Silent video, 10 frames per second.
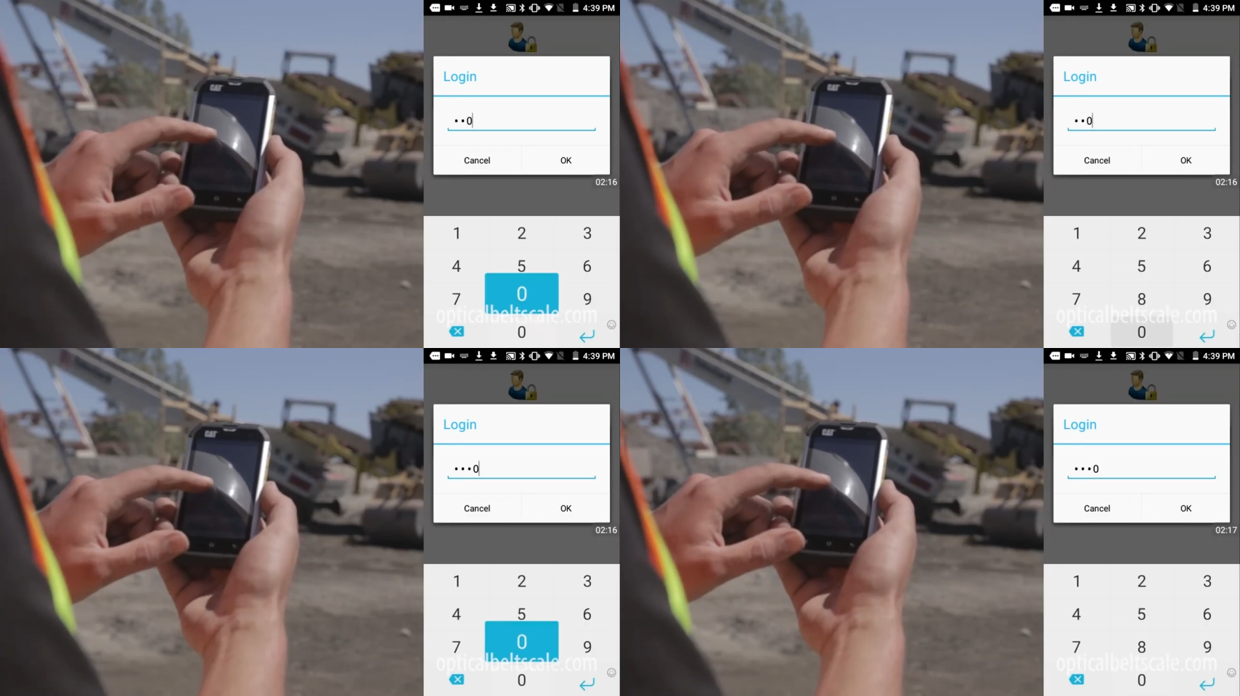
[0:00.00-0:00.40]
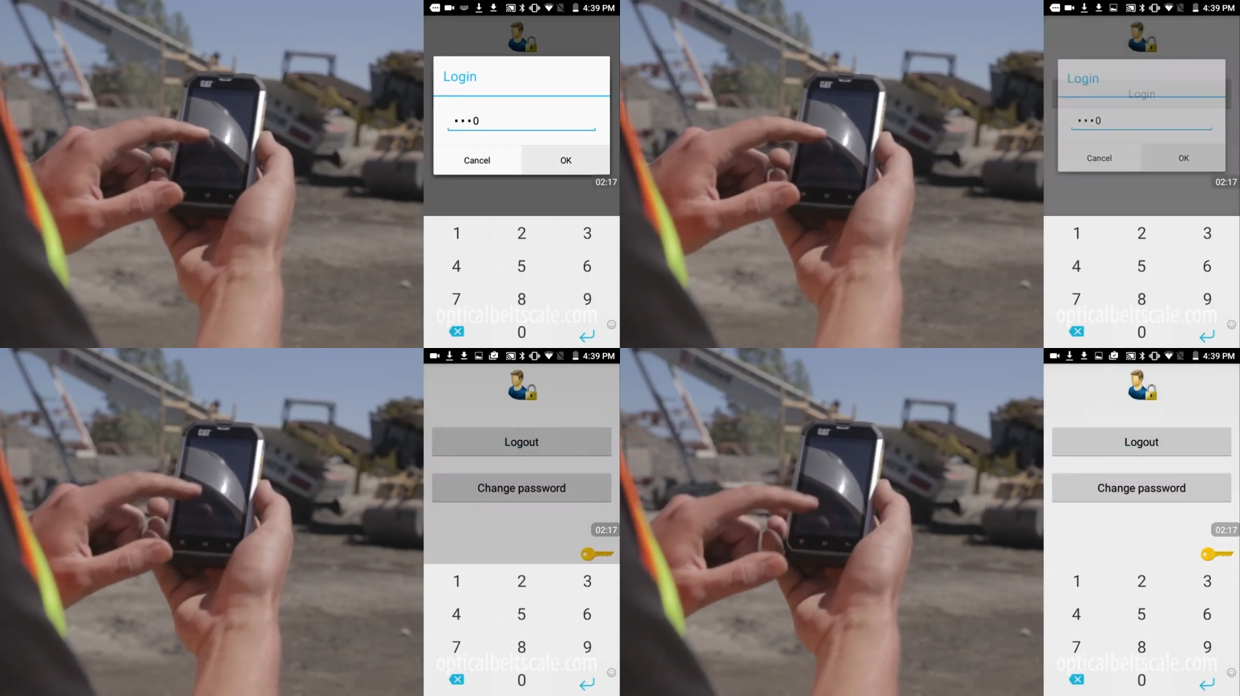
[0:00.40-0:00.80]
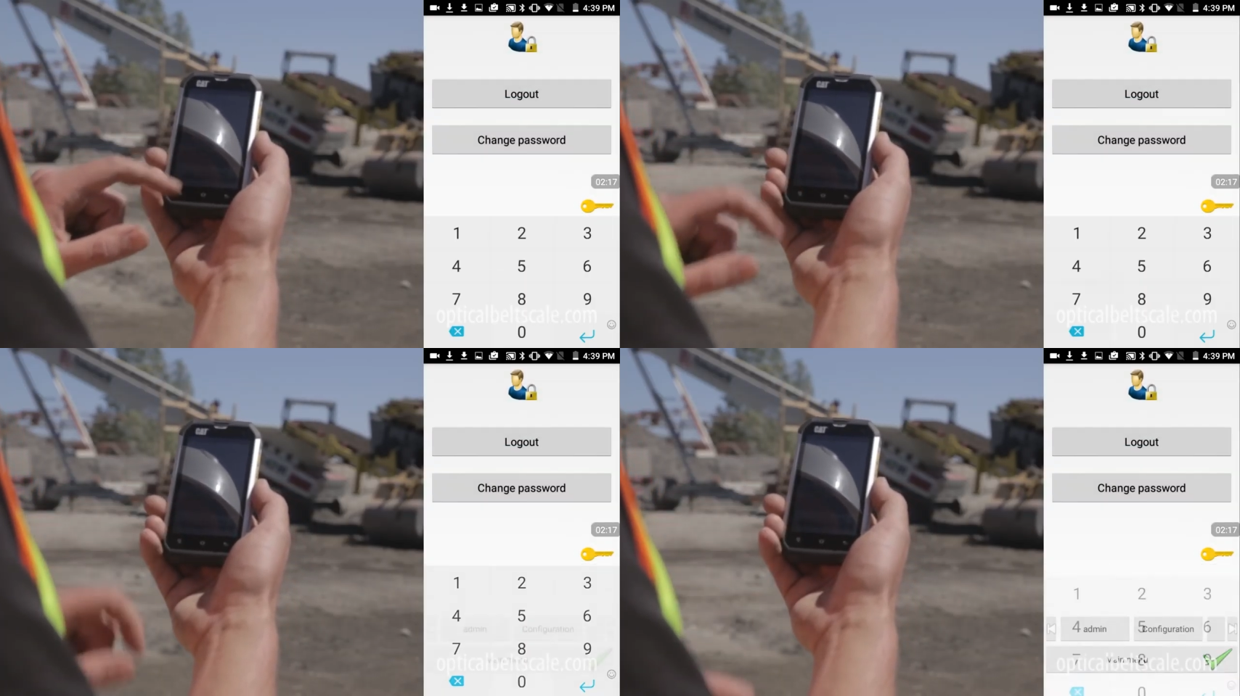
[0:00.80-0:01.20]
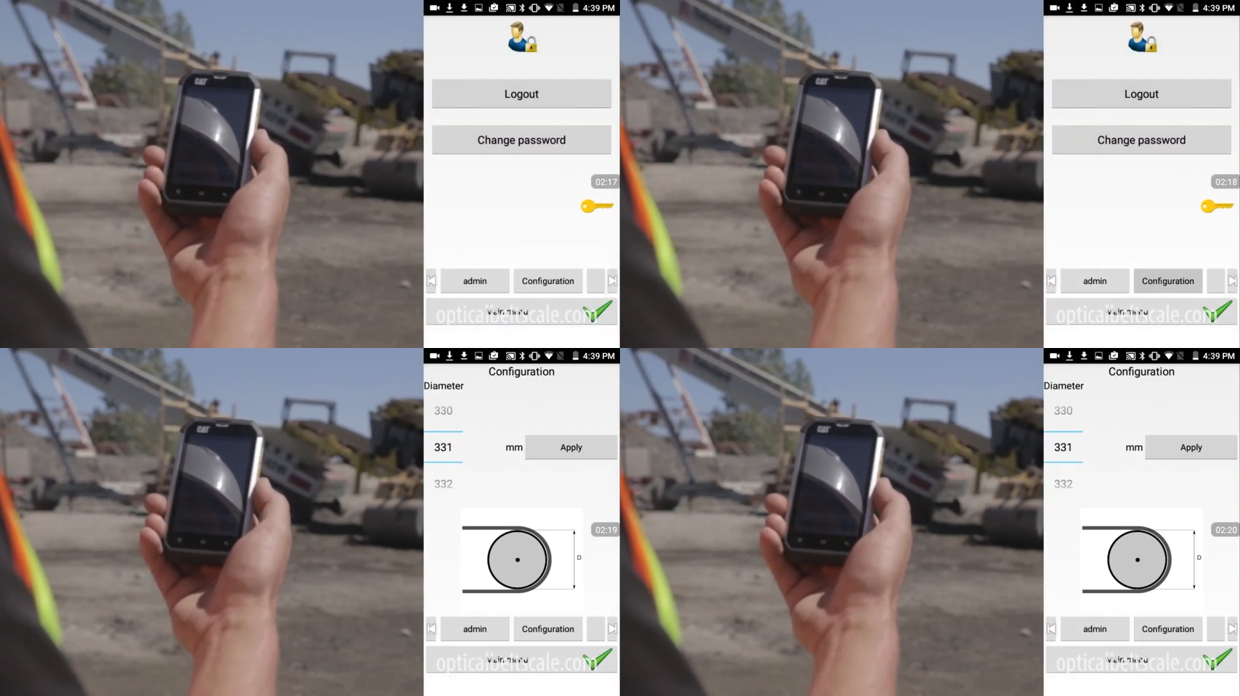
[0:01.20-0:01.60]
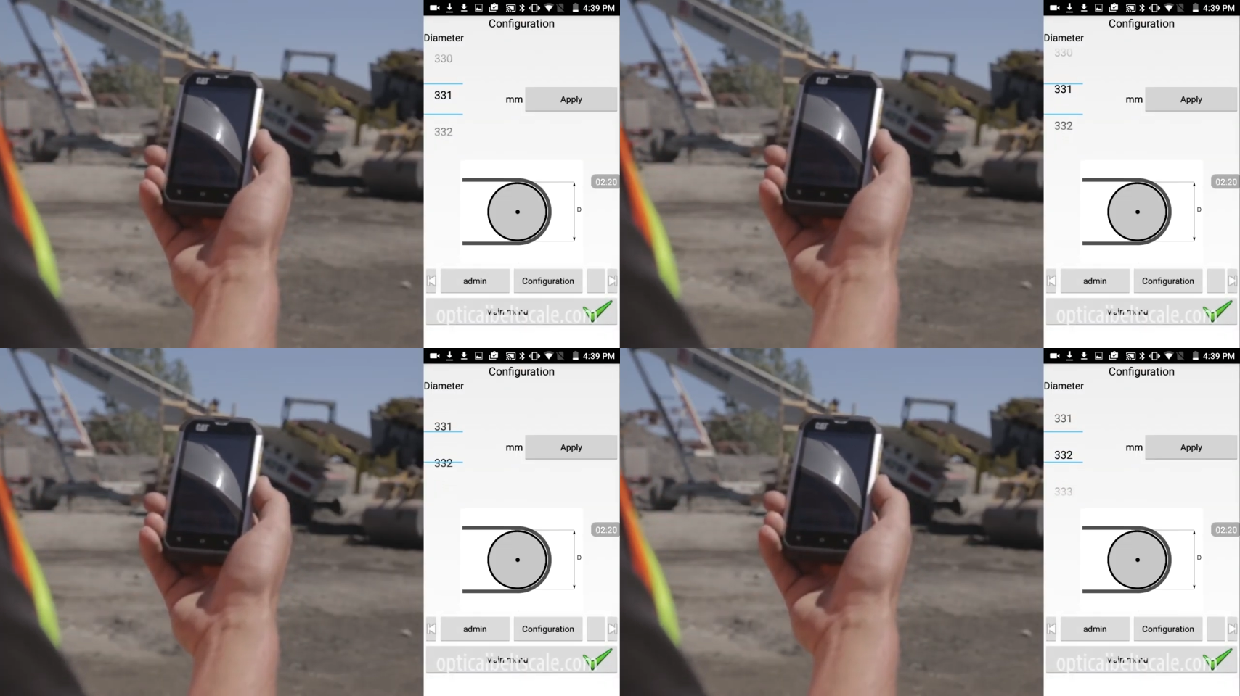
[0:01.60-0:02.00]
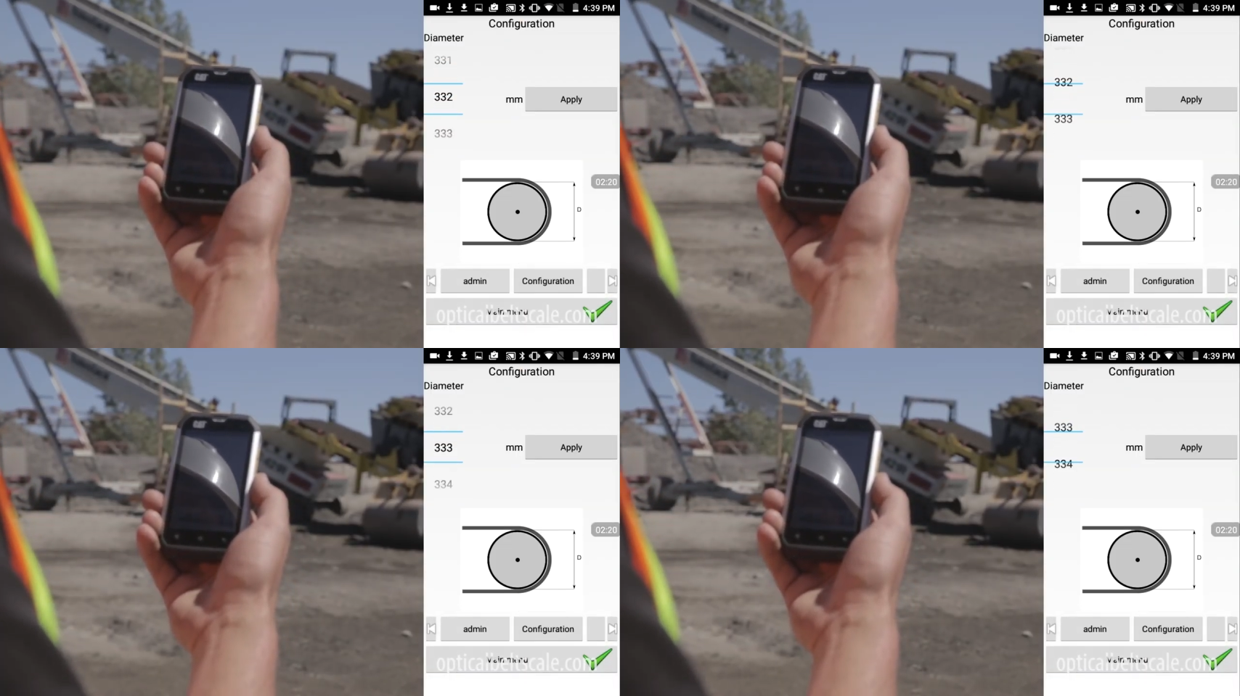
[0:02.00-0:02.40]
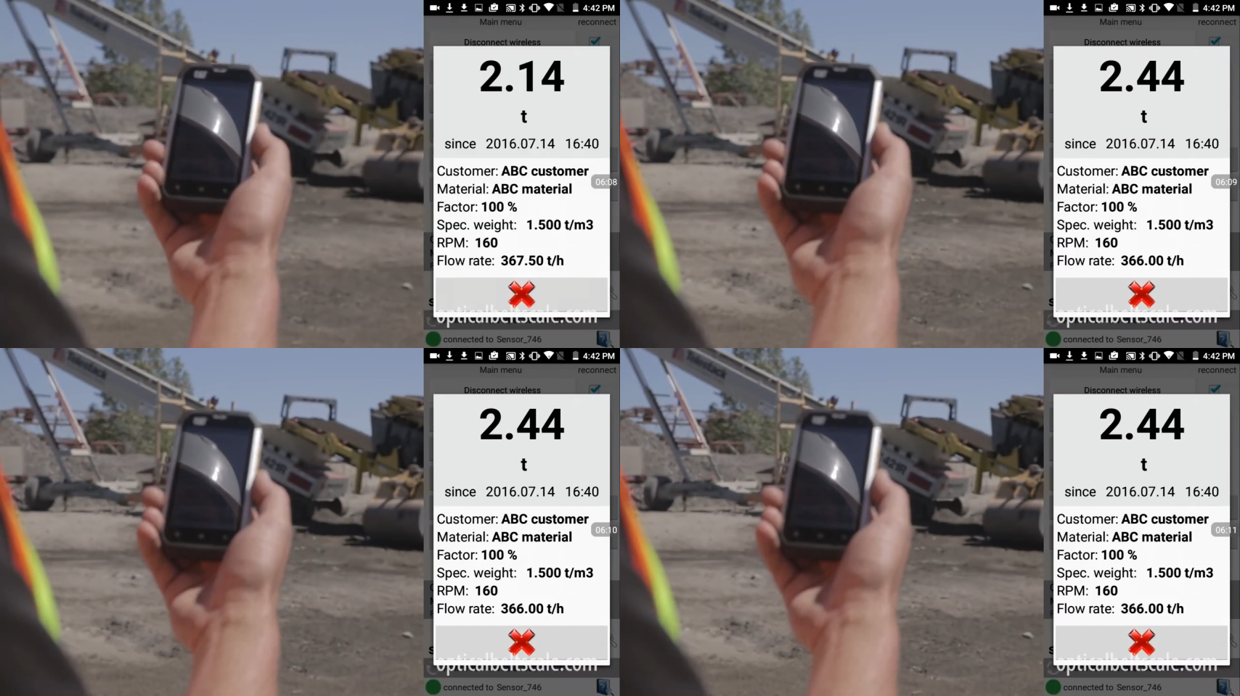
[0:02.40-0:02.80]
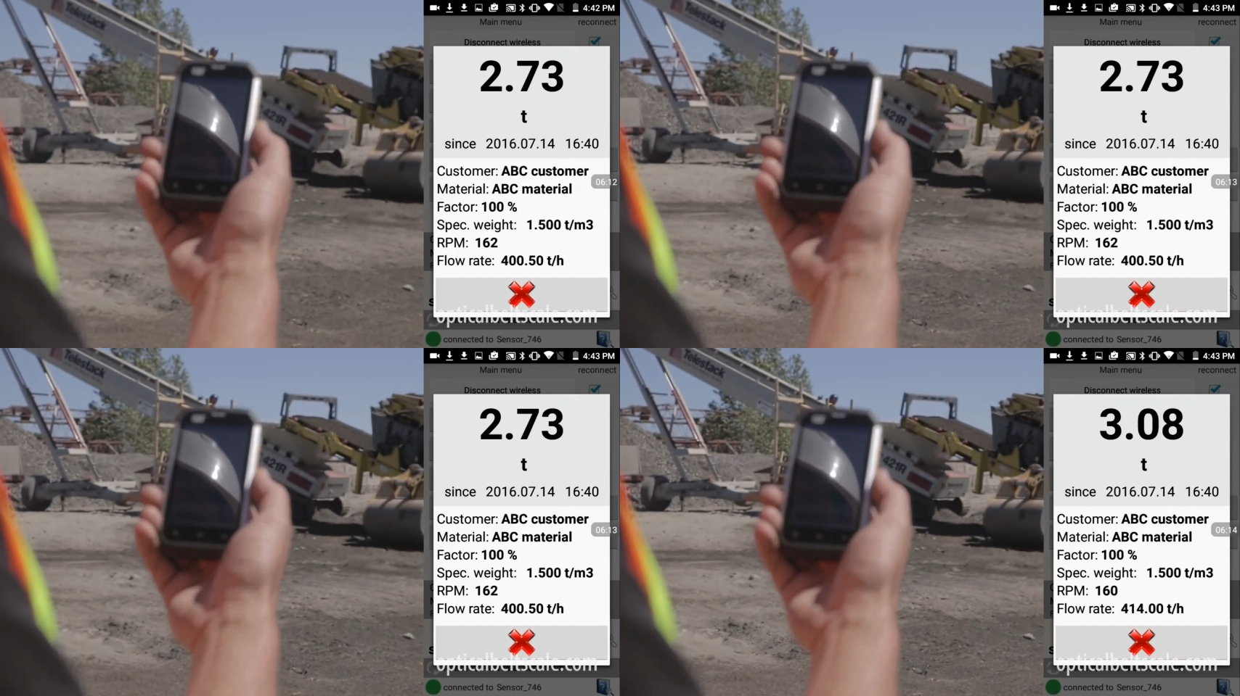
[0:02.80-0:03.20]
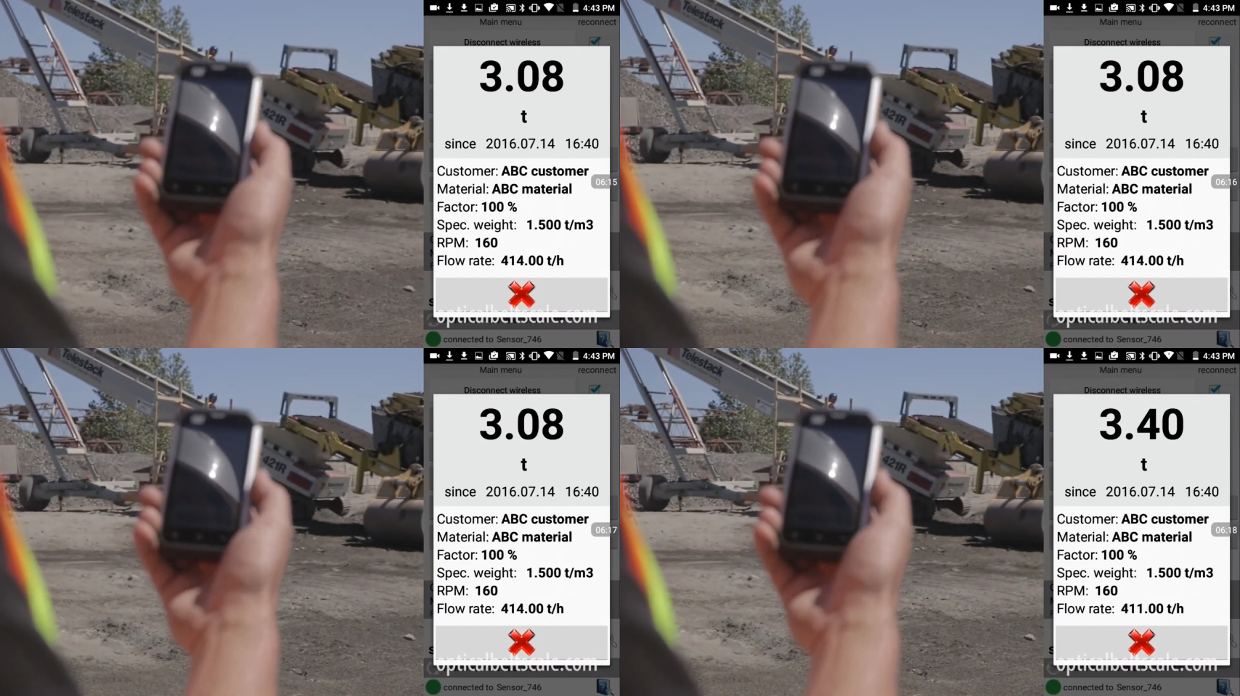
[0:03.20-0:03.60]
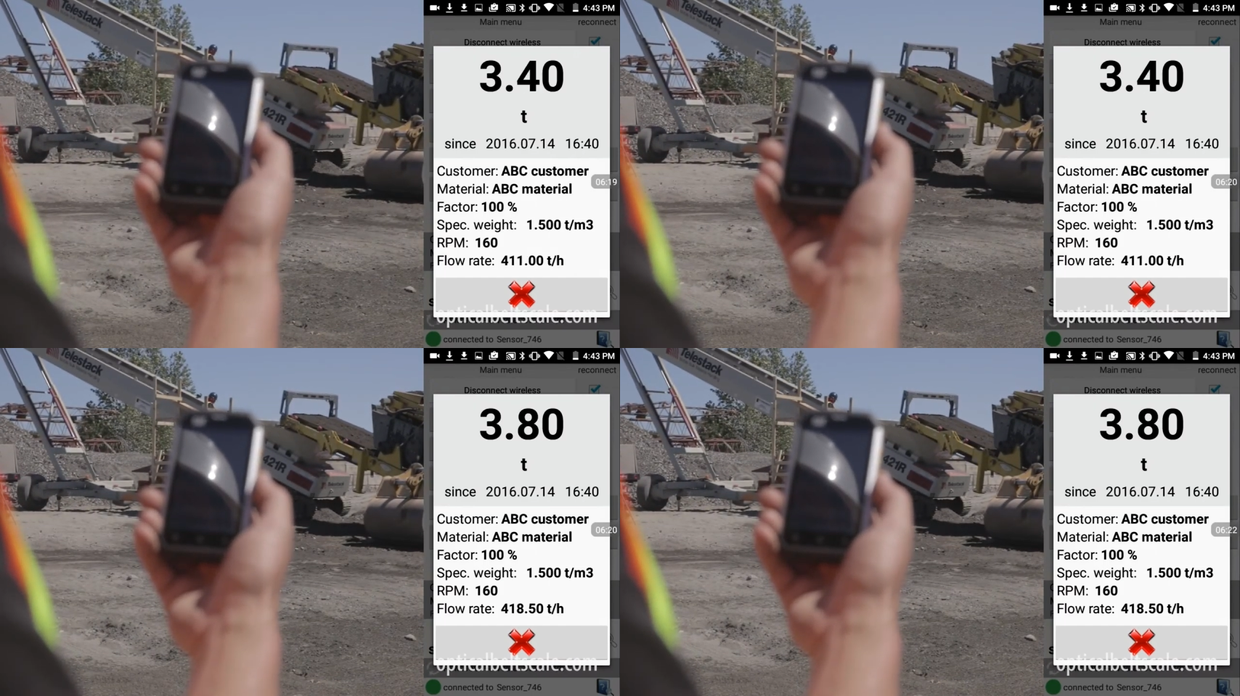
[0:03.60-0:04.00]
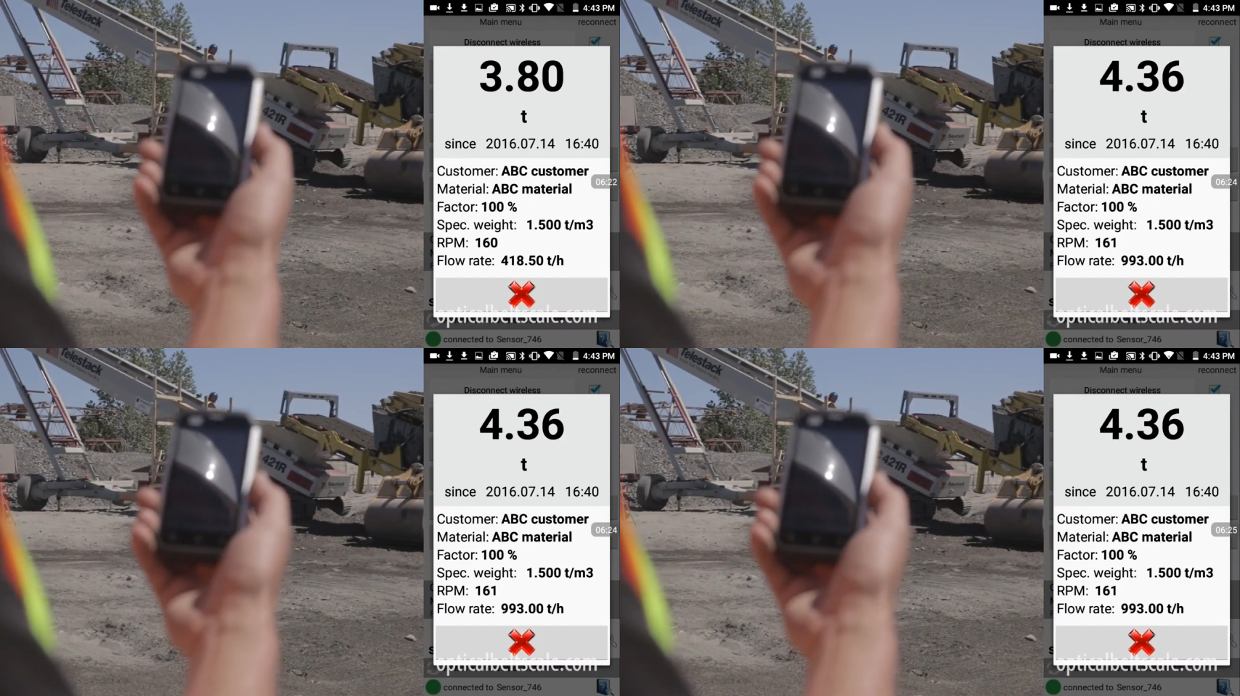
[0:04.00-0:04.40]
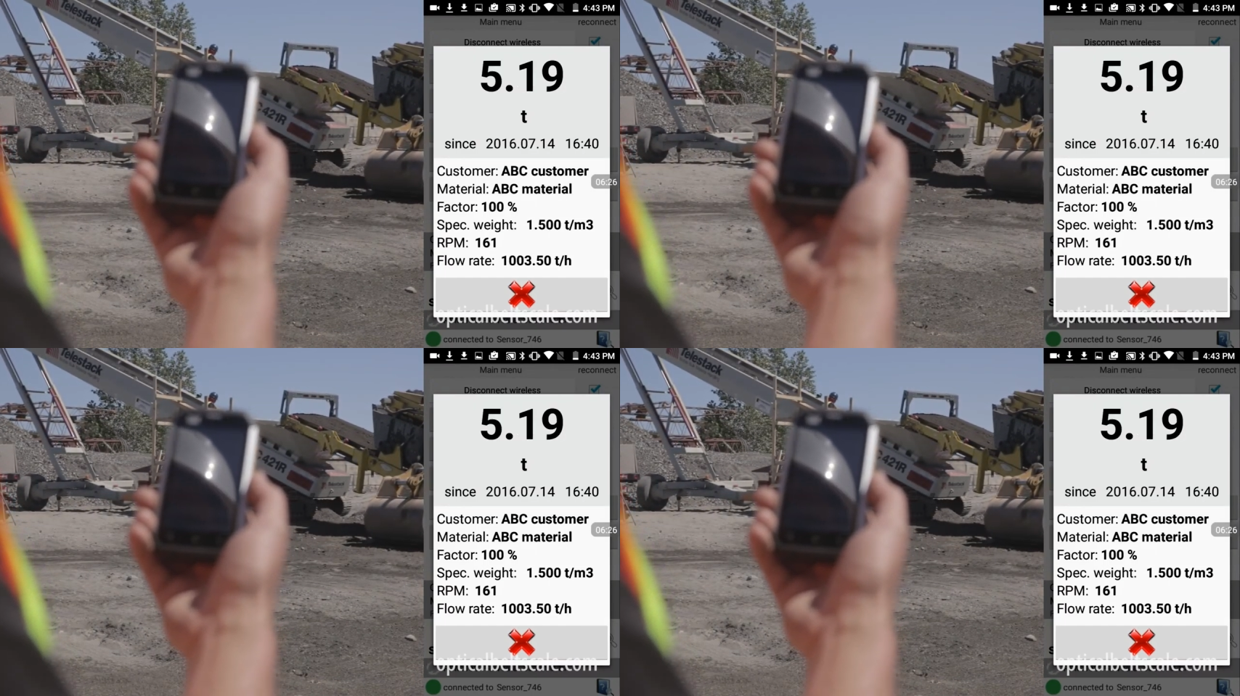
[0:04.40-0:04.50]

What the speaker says: Nobody's mouth can be seen.